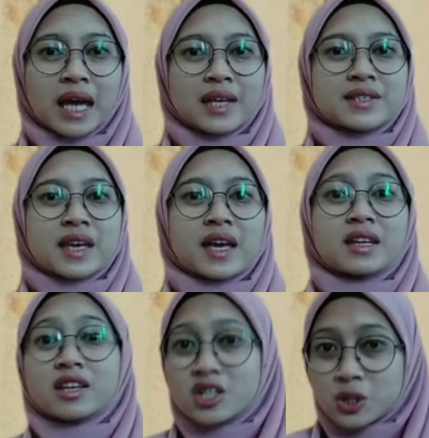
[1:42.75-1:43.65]
as
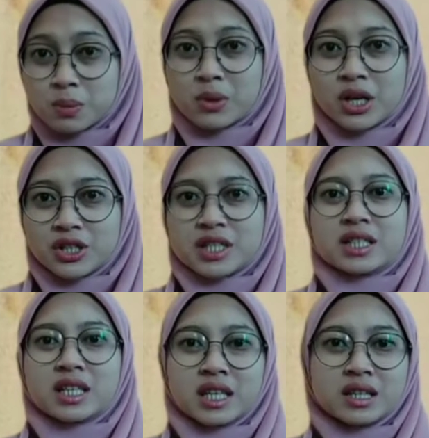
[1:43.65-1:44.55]
an
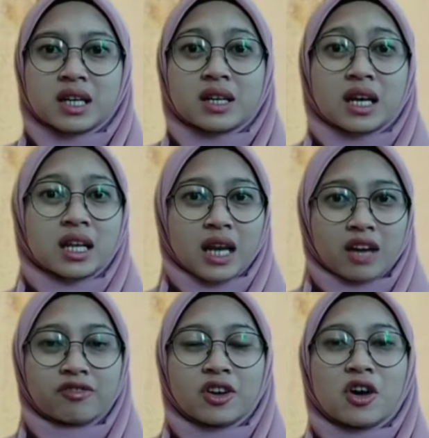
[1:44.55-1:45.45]
inspiration in their daily
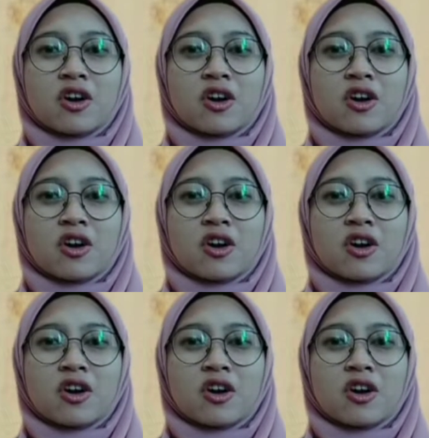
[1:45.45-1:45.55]
life